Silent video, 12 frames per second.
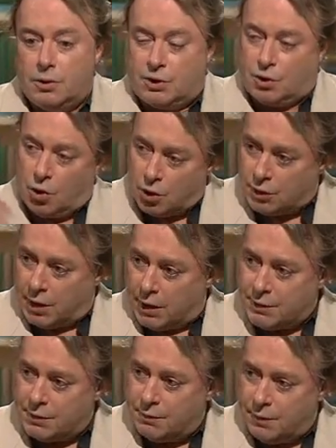Strong
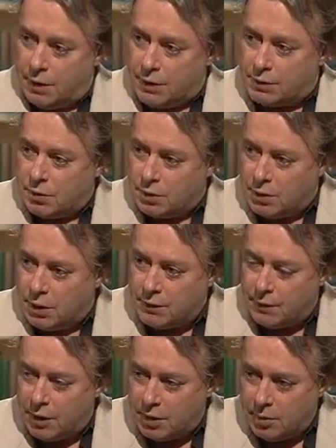test, very strong
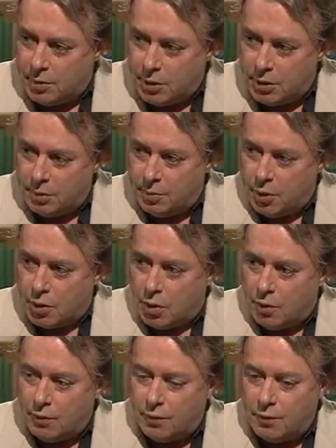test, Vladimir
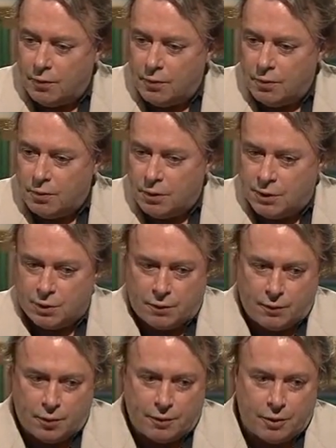Nabokov, the
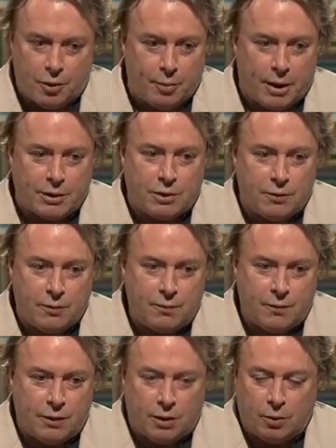sort of author who makes you
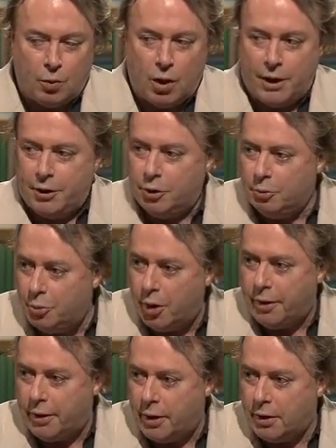feel, why do you
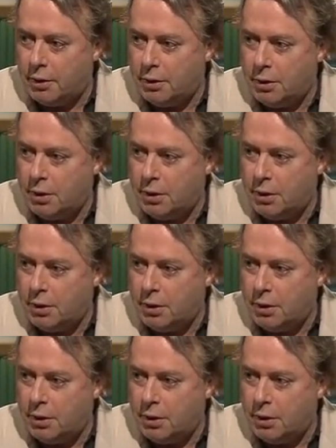bother?